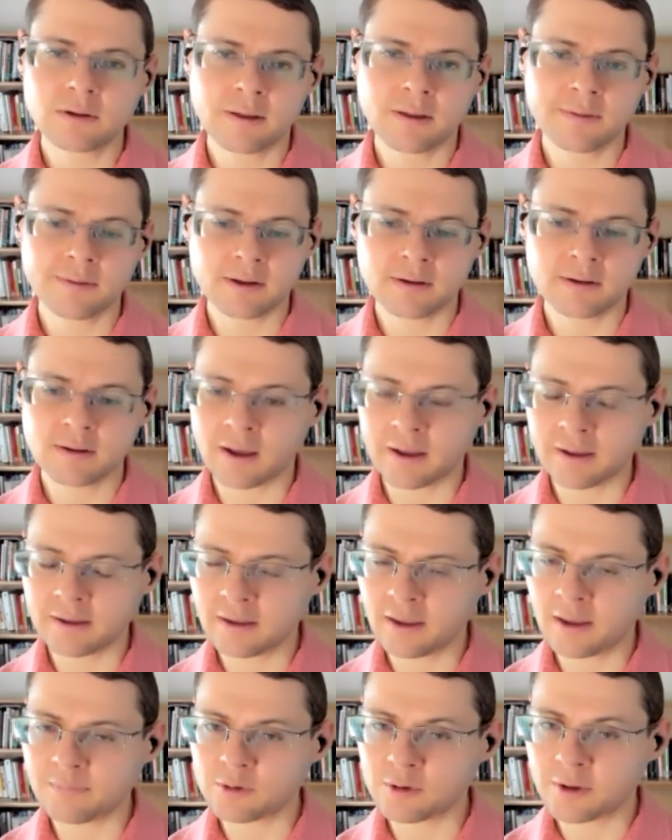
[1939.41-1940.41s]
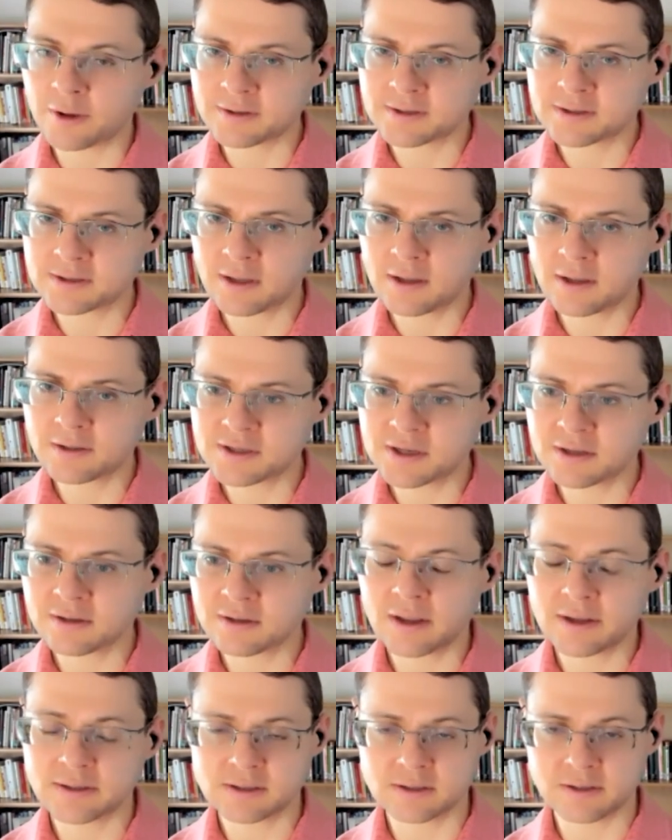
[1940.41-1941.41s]
And then I came to the United States in
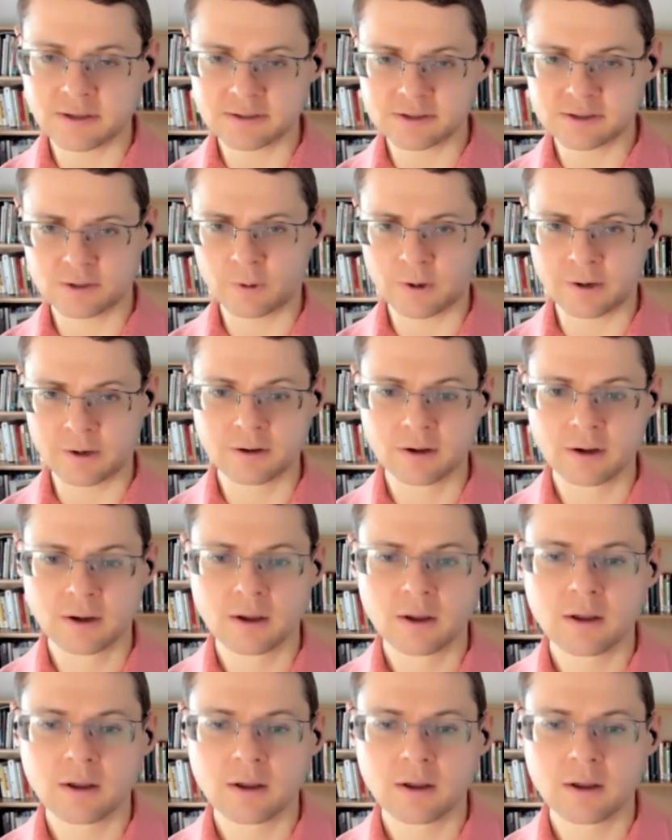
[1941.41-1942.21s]
1991